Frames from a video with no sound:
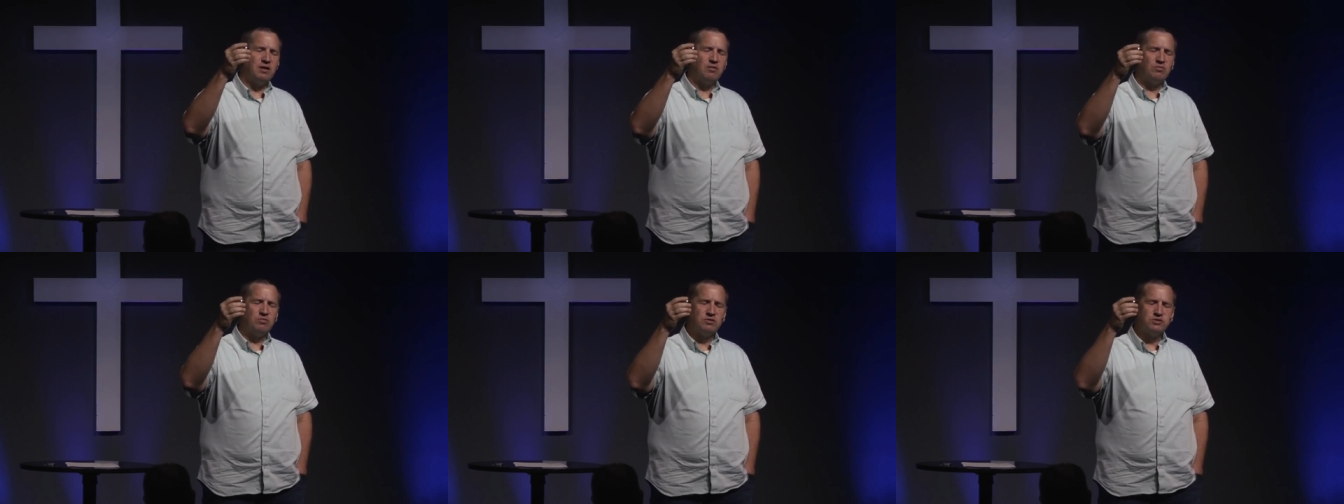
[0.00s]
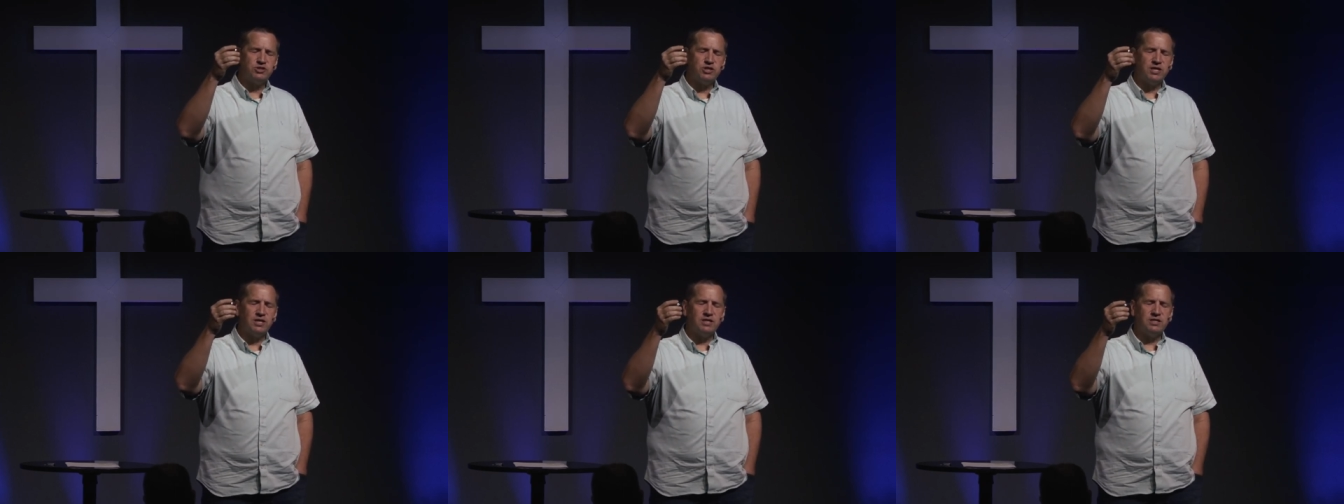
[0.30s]
will
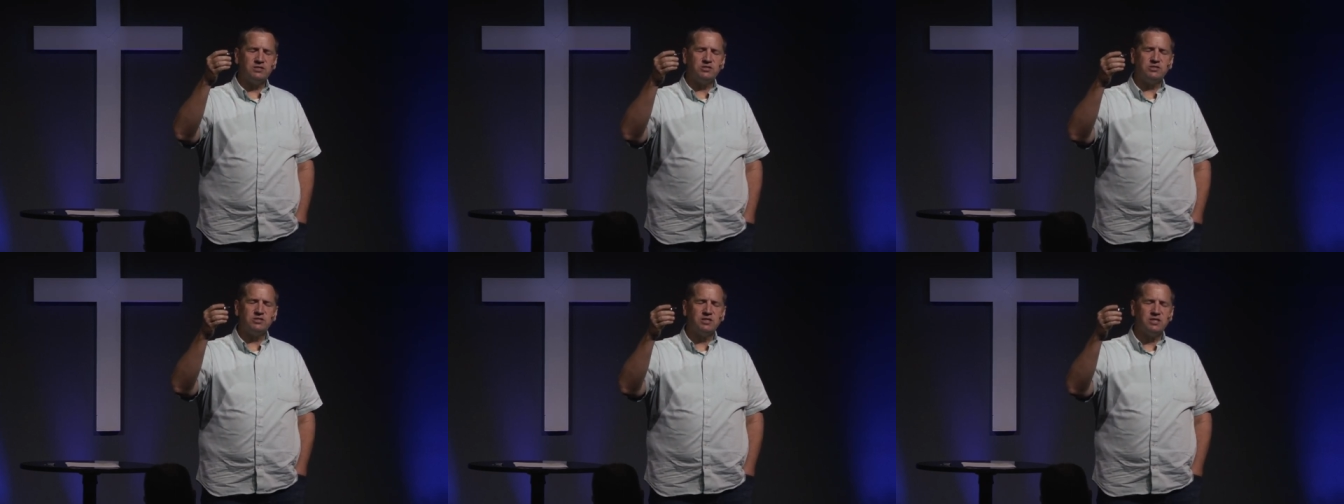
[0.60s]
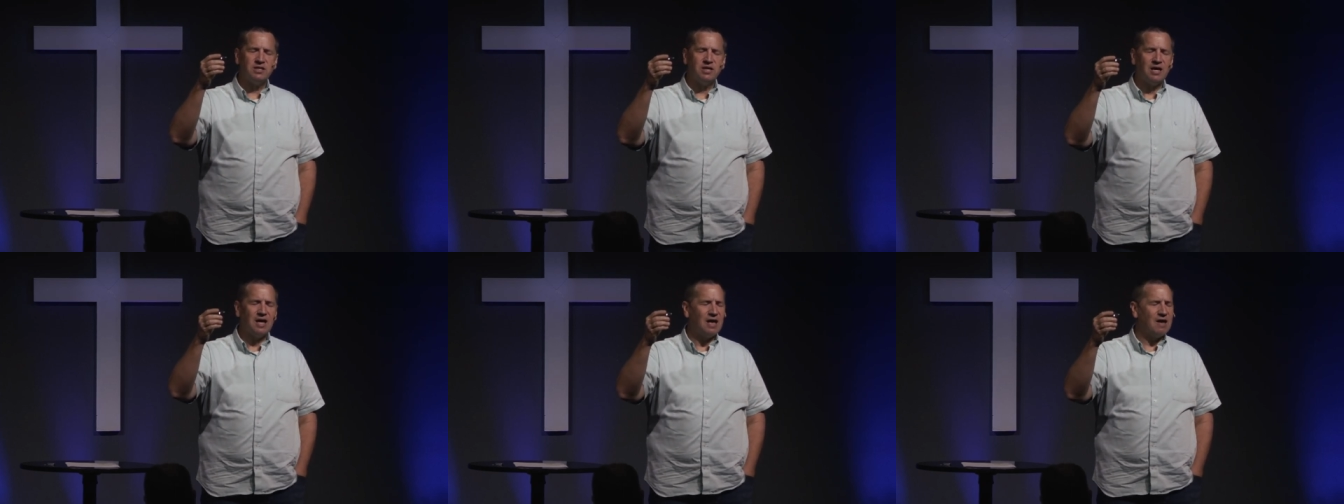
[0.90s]
change
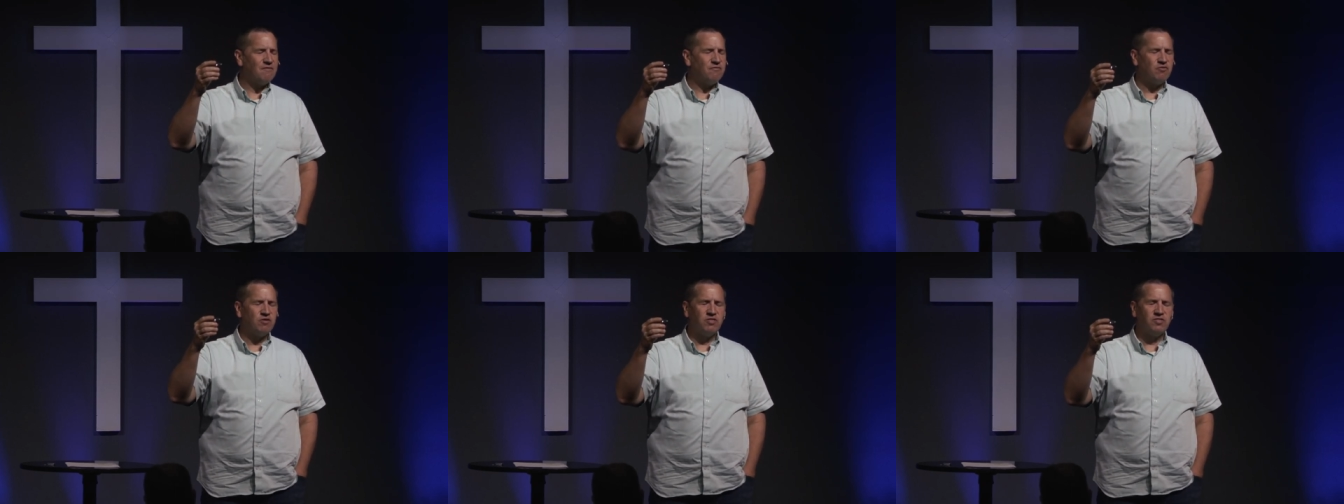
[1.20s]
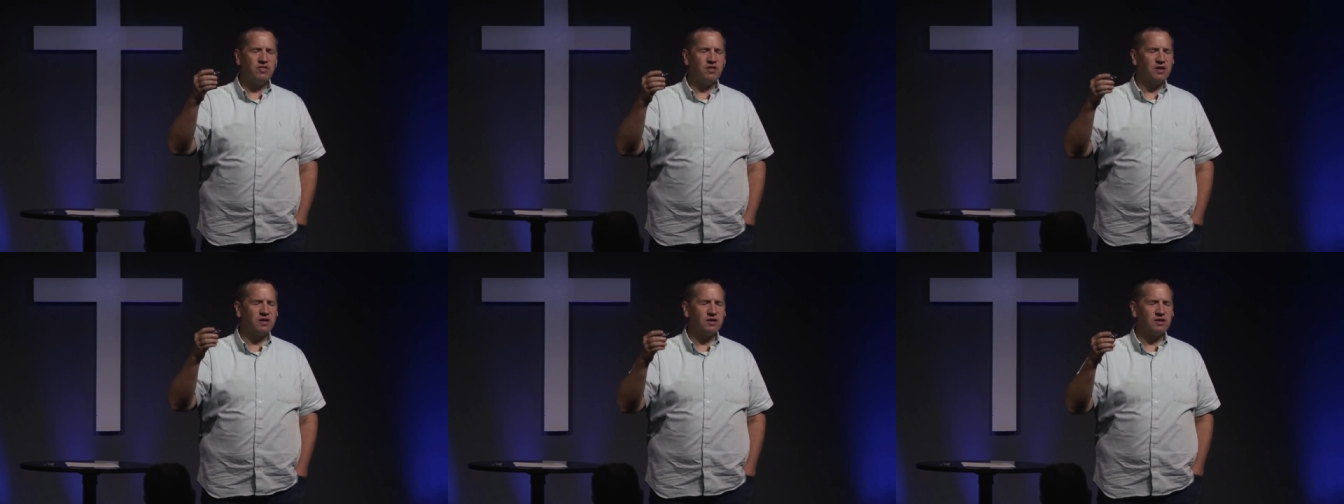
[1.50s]

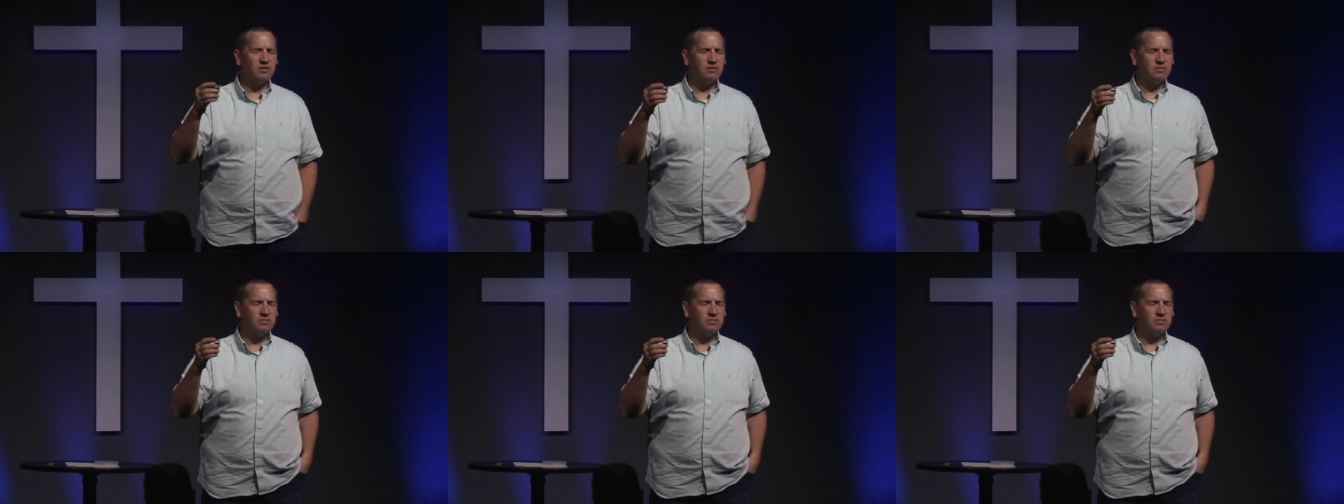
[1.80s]
everything.